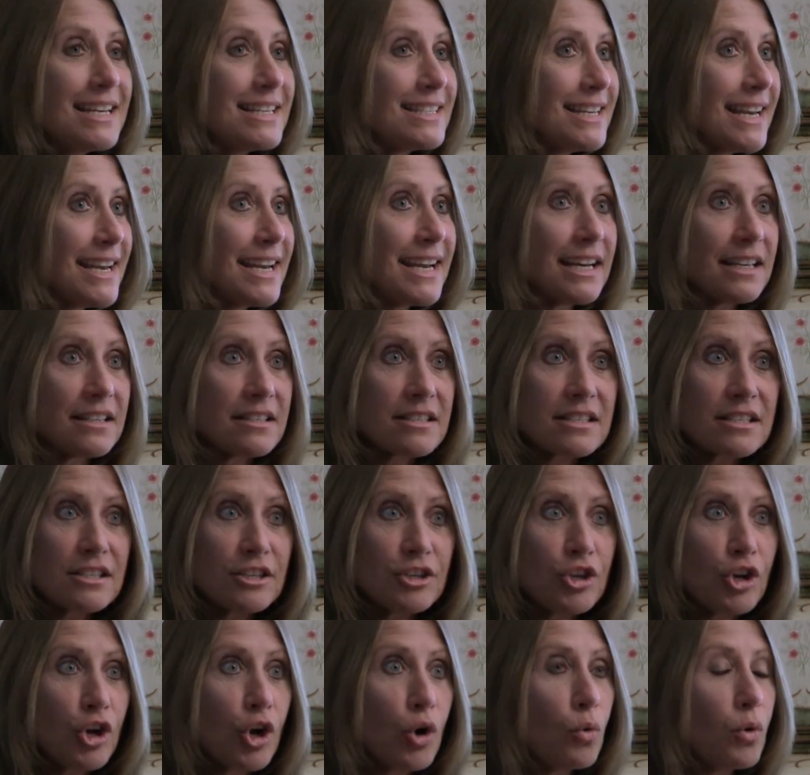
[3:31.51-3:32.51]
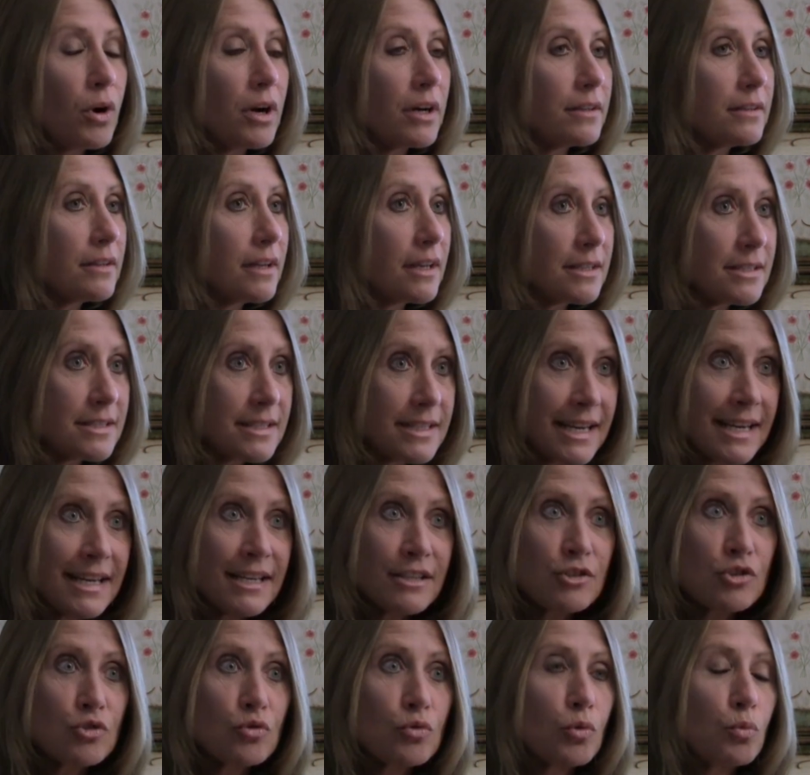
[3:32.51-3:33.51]
Dance, a
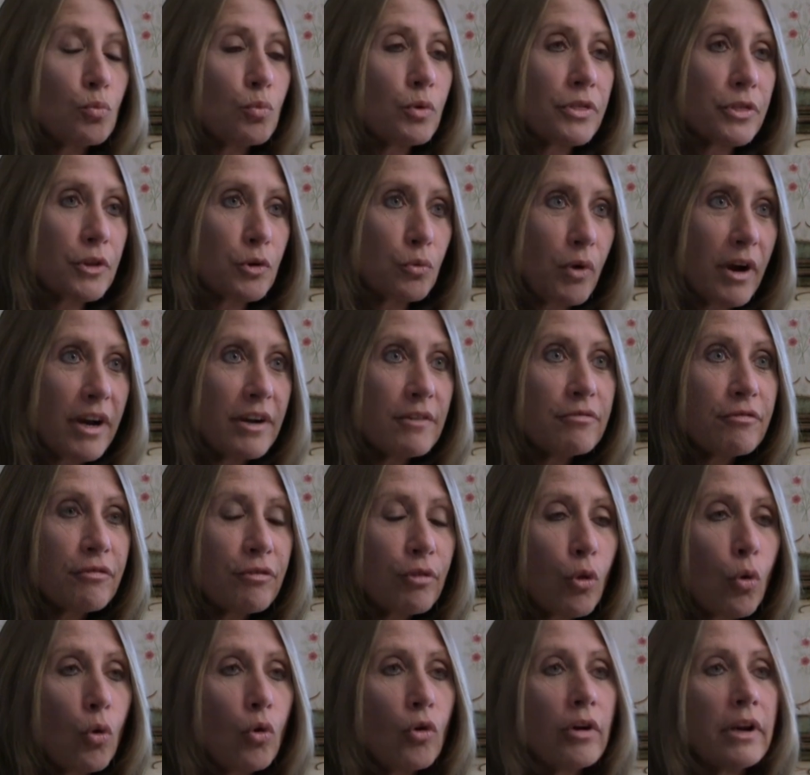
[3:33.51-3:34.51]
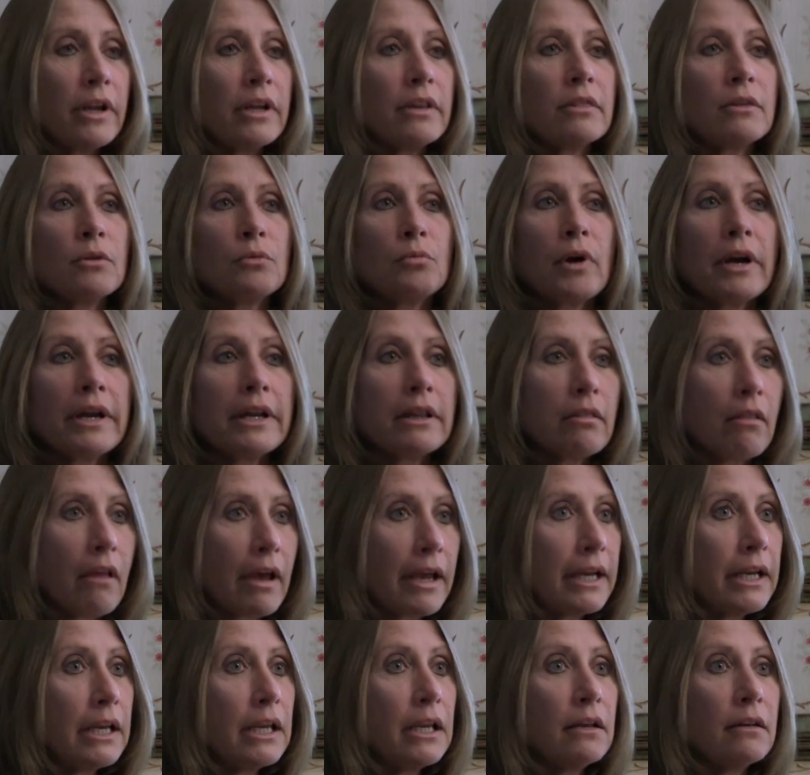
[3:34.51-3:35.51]
dance room with the right flooring, the right
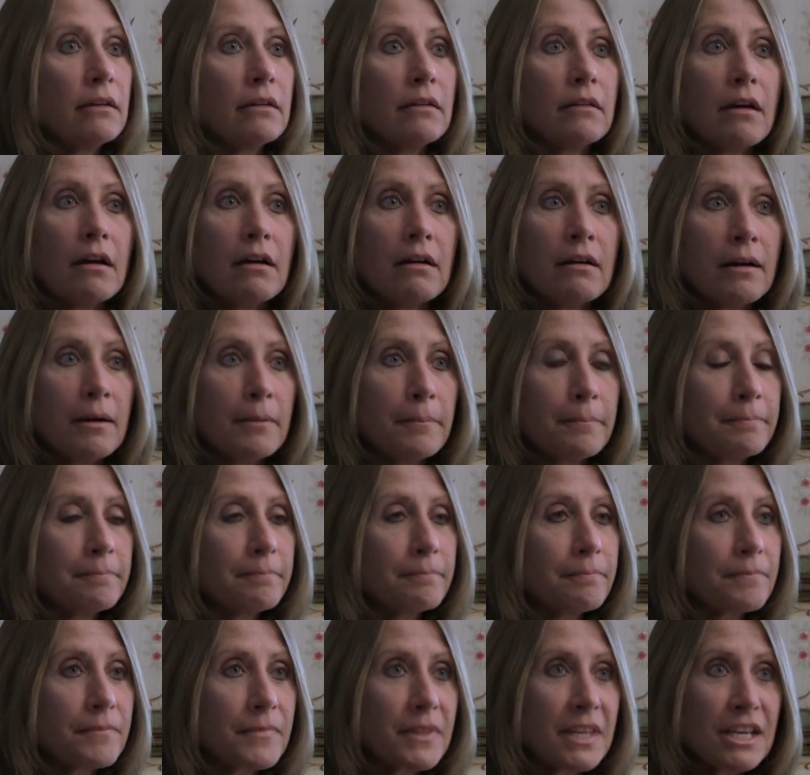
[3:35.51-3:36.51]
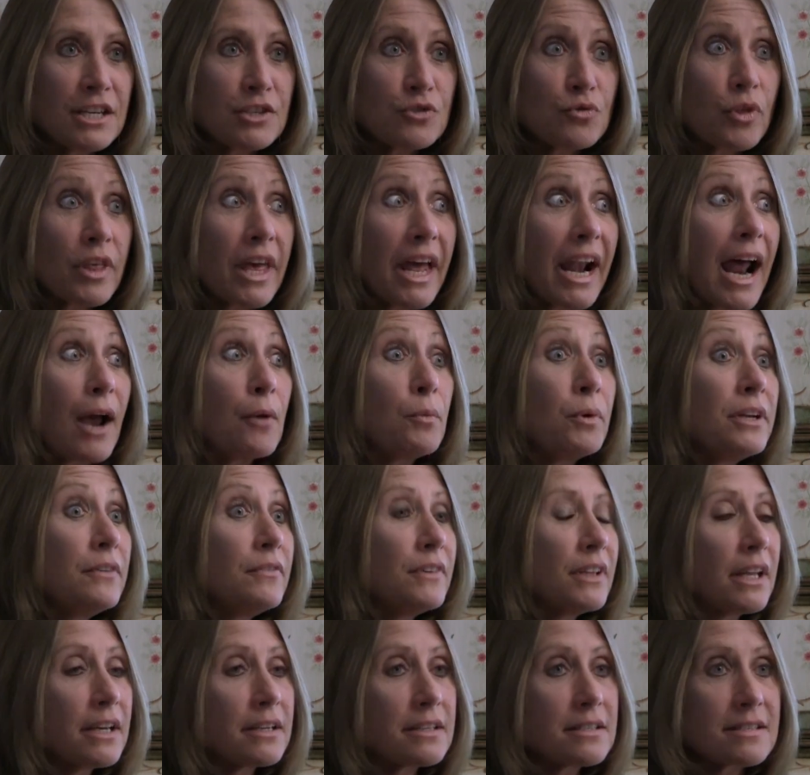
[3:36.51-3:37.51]
lighting, things for that. I would
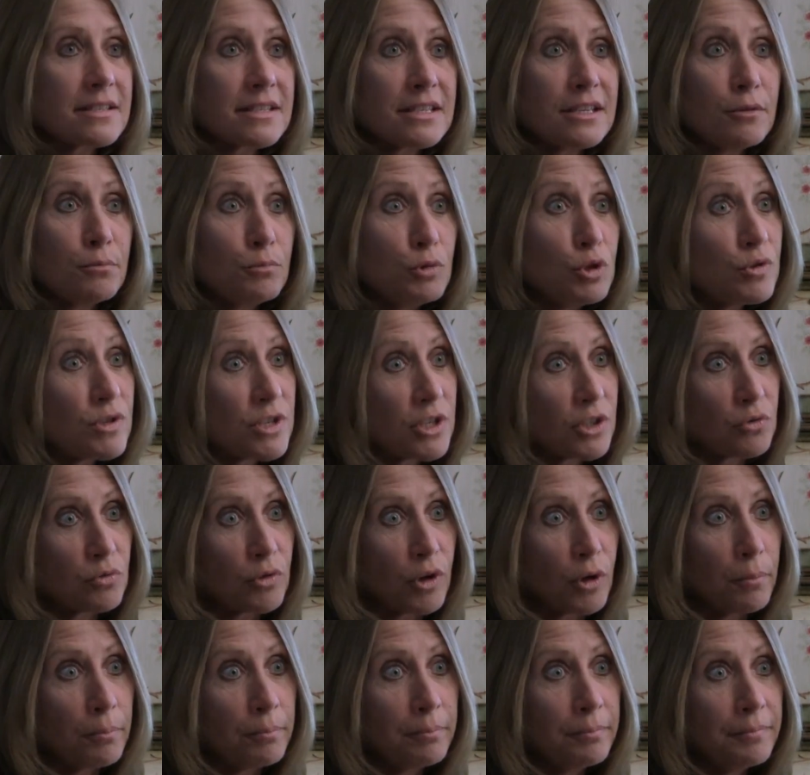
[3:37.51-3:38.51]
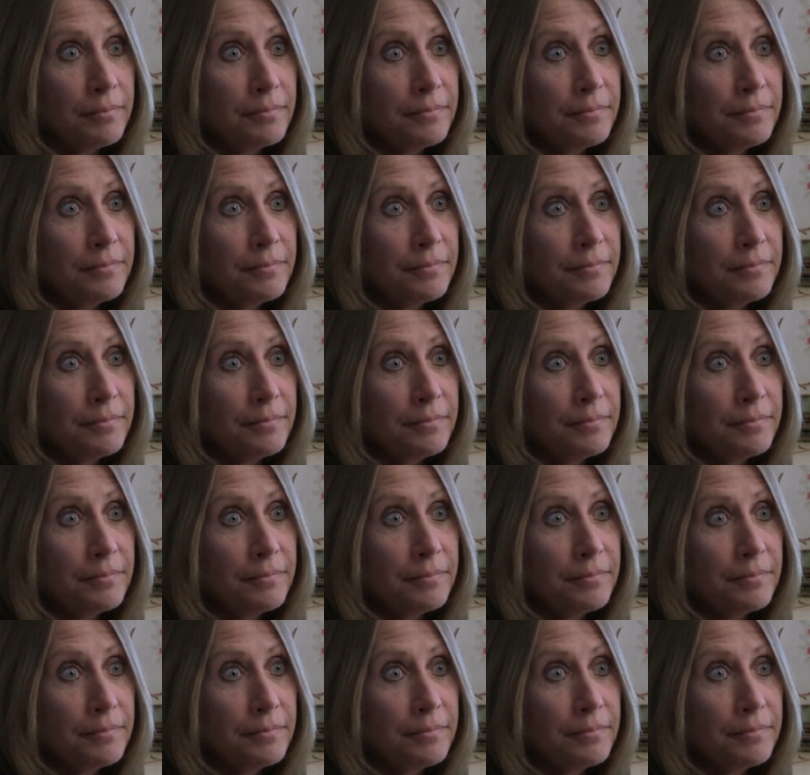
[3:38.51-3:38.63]
even like to see a music room